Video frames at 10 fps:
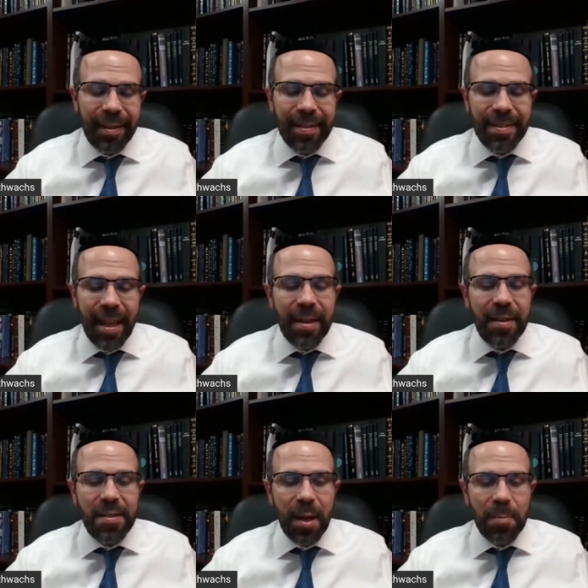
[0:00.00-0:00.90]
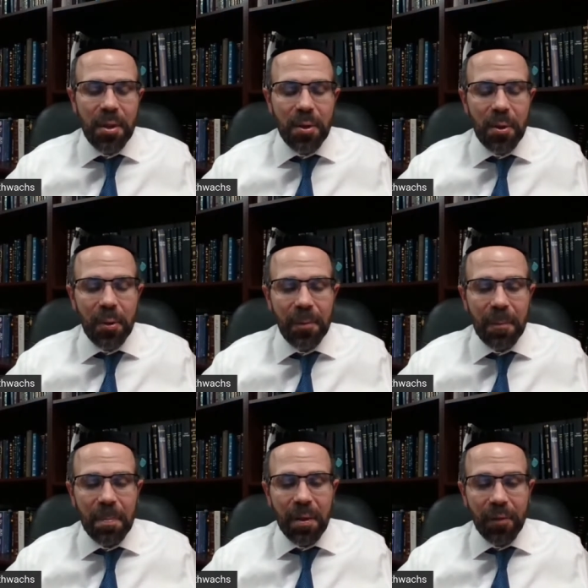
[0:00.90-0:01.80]
is any substitute
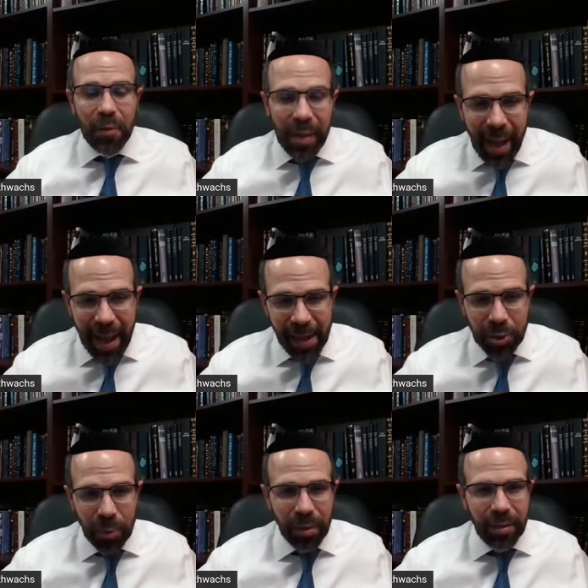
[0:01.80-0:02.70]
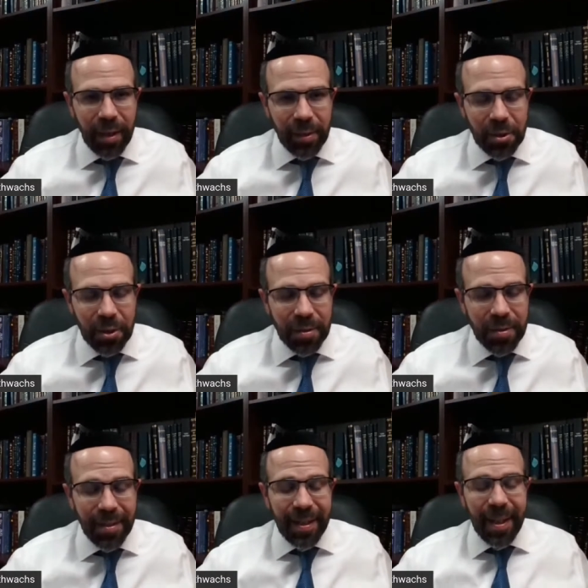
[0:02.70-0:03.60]
for the actual
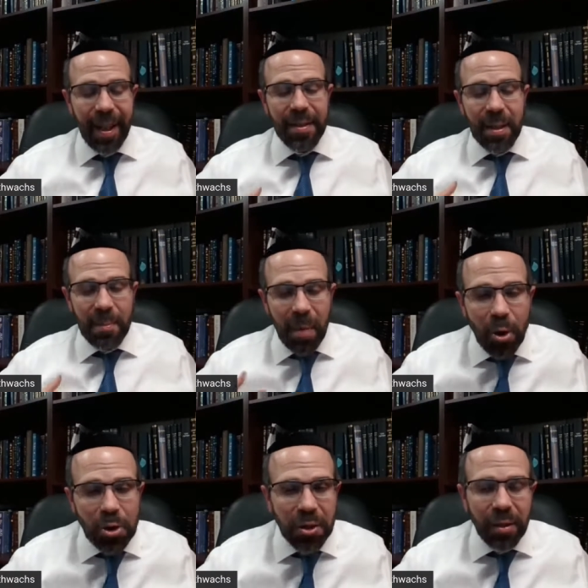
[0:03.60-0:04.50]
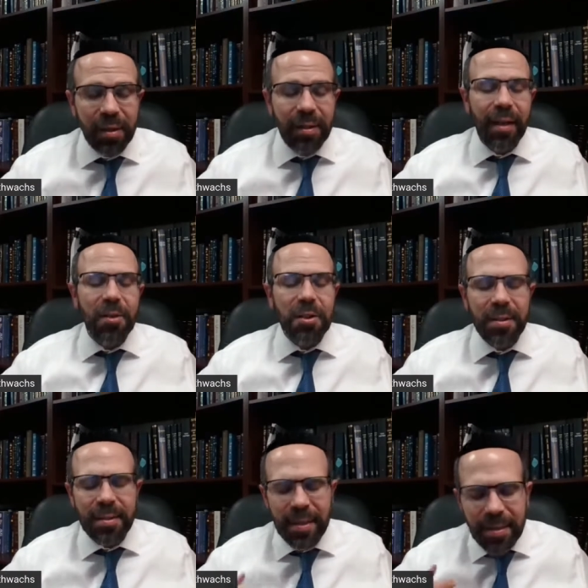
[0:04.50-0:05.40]
intelligence and the emotional
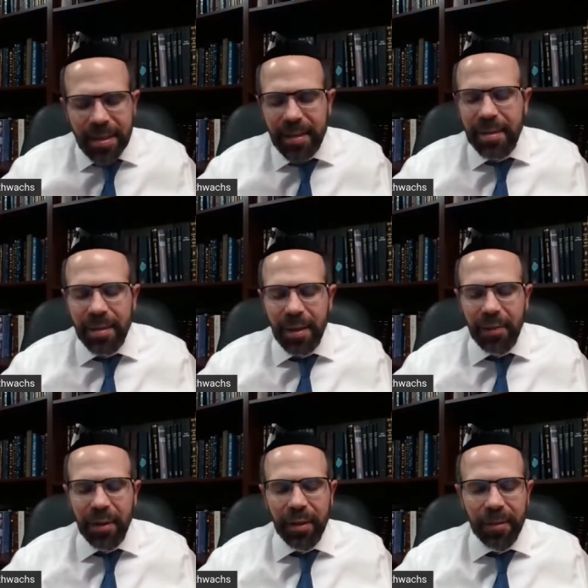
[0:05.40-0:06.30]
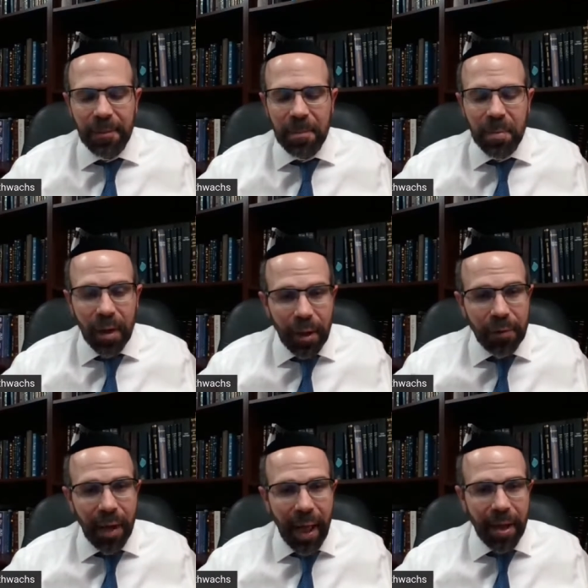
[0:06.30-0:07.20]
intelligence and the sensitivity
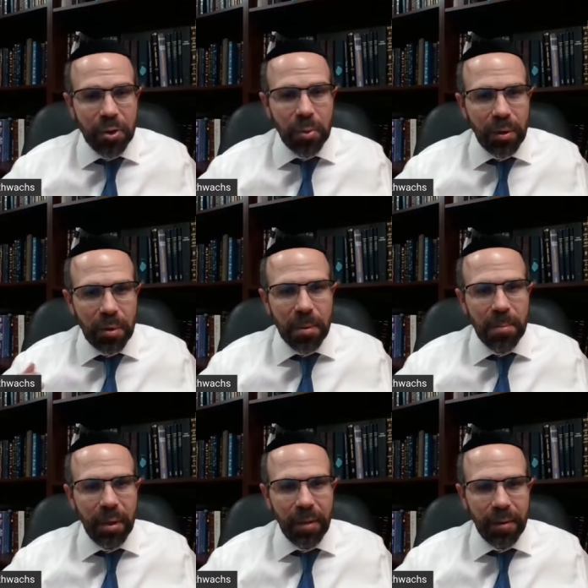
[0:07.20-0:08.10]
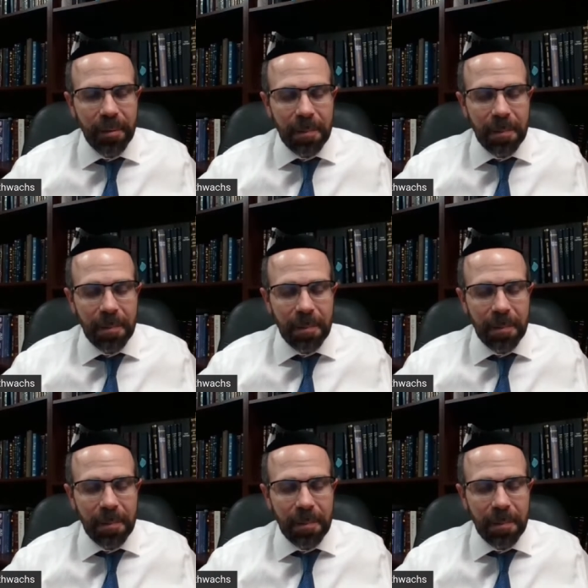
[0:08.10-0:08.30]
of an actual human being.